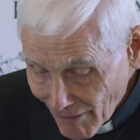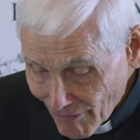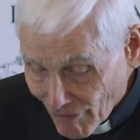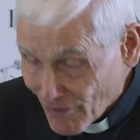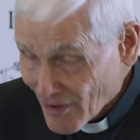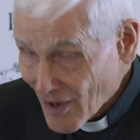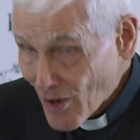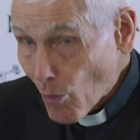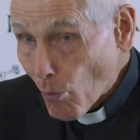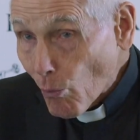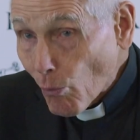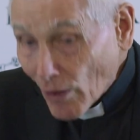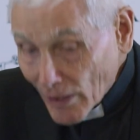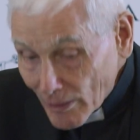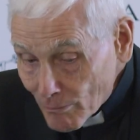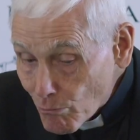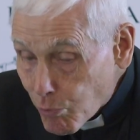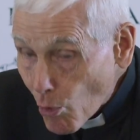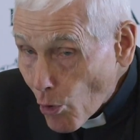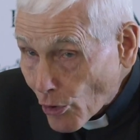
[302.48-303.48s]
of
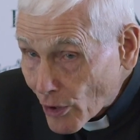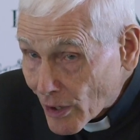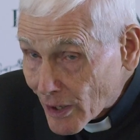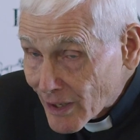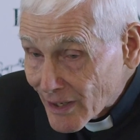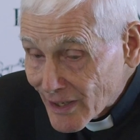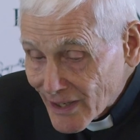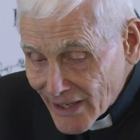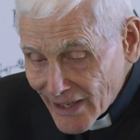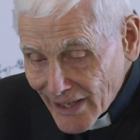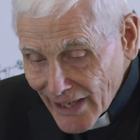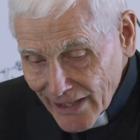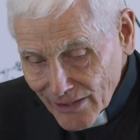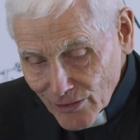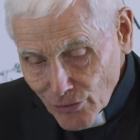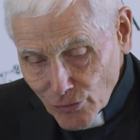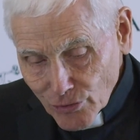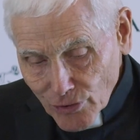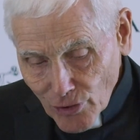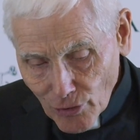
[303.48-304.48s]
one book.
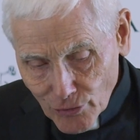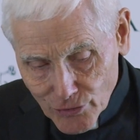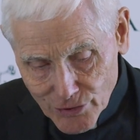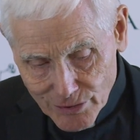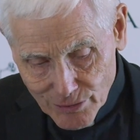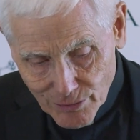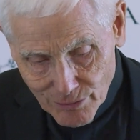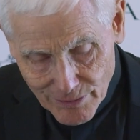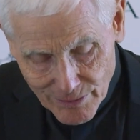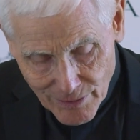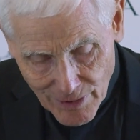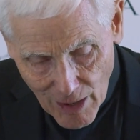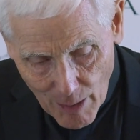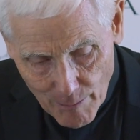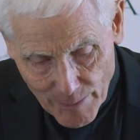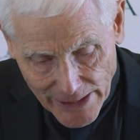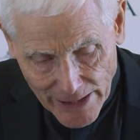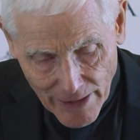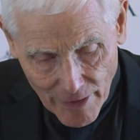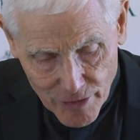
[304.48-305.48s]
and who knows how
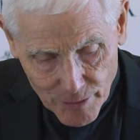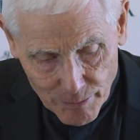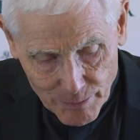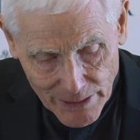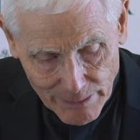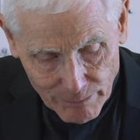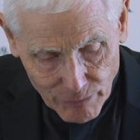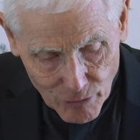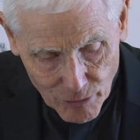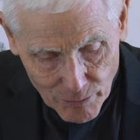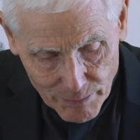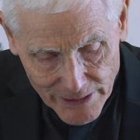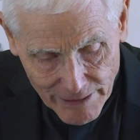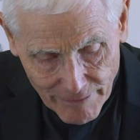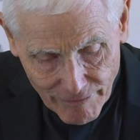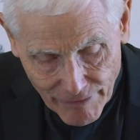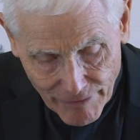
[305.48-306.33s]
many other people will be